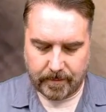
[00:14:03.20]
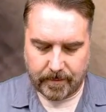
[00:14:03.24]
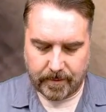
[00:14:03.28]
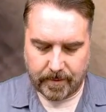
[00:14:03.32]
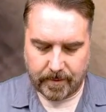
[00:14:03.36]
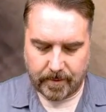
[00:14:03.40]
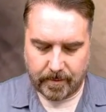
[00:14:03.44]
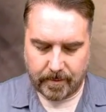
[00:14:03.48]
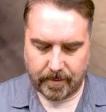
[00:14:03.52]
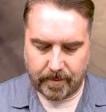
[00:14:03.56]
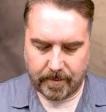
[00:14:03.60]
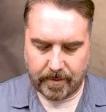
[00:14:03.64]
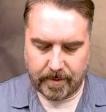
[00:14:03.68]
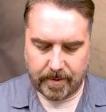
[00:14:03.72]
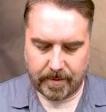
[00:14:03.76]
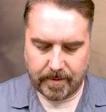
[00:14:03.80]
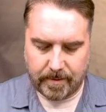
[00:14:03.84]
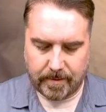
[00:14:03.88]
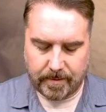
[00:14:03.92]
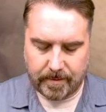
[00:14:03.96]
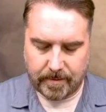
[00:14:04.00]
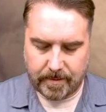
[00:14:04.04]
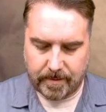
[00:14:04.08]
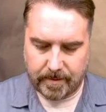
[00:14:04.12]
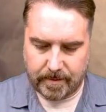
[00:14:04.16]
Thor.
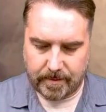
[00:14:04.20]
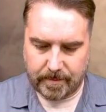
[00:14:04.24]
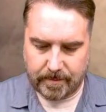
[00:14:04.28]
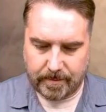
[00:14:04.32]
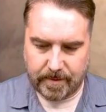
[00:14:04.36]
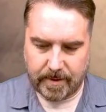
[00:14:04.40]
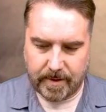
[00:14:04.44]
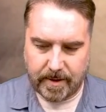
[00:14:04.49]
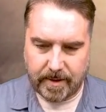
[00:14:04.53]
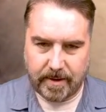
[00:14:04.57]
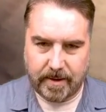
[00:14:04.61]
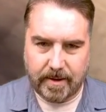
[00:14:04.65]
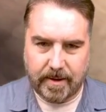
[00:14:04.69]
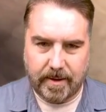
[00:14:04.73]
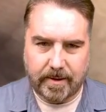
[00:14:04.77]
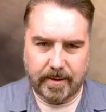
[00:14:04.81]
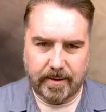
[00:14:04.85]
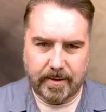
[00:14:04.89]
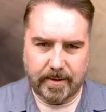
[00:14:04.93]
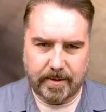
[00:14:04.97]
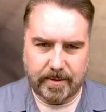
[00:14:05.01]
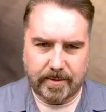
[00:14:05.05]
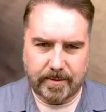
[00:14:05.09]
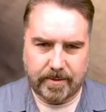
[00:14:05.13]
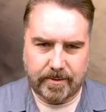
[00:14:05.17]
Oh, got
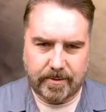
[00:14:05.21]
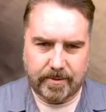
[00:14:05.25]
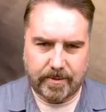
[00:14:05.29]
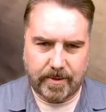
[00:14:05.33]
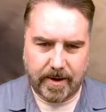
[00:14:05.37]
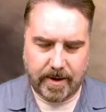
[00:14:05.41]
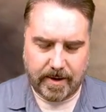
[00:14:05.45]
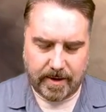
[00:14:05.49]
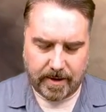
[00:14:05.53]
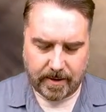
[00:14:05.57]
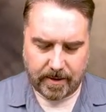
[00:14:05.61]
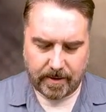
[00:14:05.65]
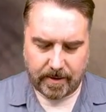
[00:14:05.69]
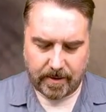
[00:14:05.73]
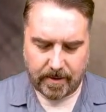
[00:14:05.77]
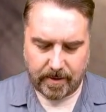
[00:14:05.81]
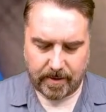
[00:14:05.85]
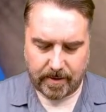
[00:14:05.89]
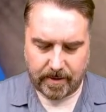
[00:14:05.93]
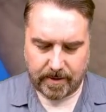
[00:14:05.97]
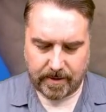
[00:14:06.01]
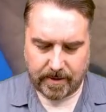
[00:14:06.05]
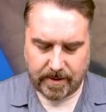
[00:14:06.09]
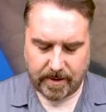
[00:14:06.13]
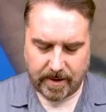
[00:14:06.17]
another trading
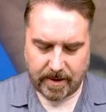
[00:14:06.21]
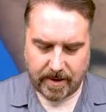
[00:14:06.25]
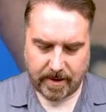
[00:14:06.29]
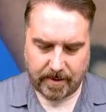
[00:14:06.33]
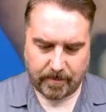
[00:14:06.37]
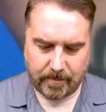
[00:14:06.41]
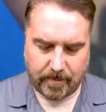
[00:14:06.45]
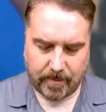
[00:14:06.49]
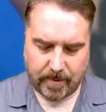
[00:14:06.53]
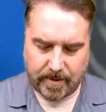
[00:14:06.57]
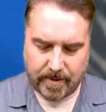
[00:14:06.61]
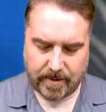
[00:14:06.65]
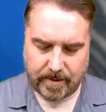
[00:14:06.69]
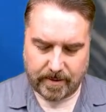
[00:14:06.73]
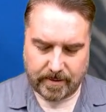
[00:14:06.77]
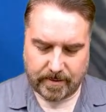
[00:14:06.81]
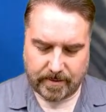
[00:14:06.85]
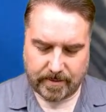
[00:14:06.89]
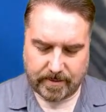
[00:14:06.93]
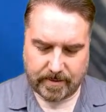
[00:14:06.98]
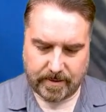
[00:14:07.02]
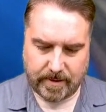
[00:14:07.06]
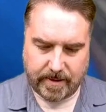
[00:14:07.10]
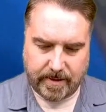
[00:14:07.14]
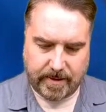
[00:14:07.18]
card game one, it looks
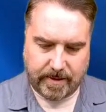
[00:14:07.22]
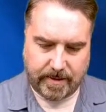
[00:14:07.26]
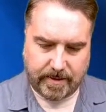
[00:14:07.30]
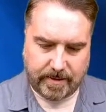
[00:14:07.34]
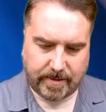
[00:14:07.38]
like.